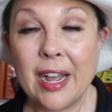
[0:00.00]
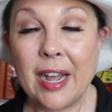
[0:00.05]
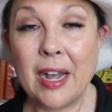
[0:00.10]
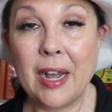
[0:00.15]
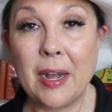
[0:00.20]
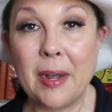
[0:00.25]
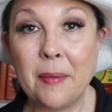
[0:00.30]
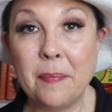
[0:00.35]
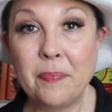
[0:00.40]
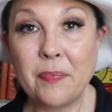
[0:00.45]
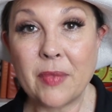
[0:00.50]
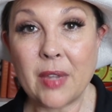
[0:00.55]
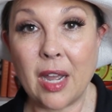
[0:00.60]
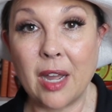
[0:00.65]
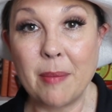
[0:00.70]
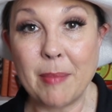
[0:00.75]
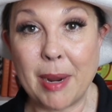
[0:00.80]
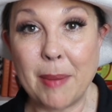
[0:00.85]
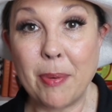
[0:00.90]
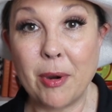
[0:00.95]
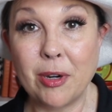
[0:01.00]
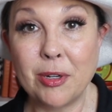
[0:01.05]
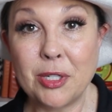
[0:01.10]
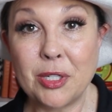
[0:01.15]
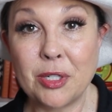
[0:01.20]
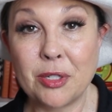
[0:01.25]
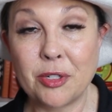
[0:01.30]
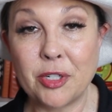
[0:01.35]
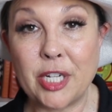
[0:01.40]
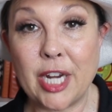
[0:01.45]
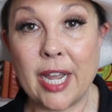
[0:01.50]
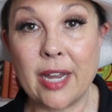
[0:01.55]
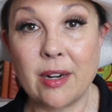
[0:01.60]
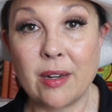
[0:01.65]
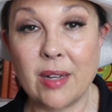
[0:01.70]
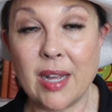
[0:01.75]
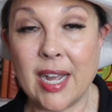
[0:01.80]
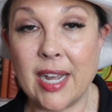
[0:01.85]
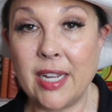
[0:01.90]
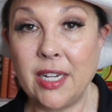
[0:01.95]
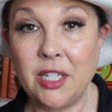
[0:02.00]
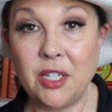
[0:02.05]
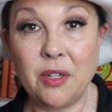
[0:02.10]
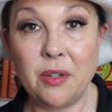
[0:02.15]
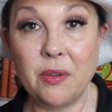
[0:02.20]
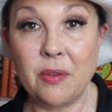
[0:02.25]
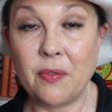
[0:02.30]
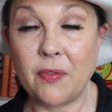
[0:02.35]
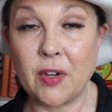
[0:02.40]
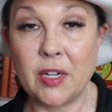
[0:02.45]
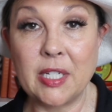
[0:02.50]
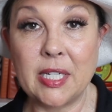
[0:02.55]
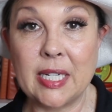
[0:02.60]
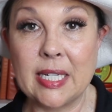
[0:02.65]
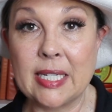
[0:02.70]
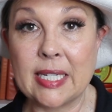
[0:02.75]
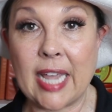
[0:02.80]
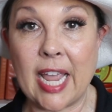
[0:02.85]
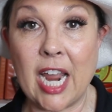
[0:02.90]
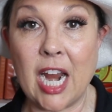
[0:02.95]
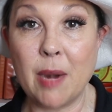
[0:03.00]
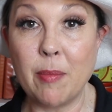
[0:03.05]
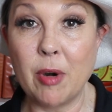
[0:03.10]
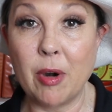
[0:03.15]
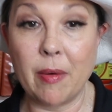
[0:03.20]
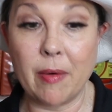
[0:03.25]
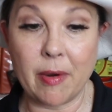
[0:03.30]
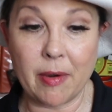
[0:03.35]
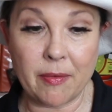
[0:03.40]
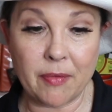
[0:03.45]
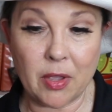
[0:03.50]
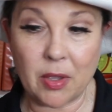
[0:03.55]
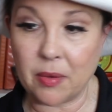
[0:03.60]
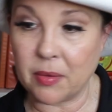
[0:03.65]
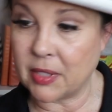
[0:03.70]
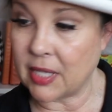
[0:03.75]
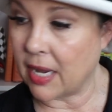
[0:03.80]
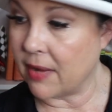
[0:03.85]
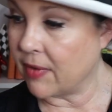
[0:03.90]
on my personal channel, I do, for instance, camera reviews.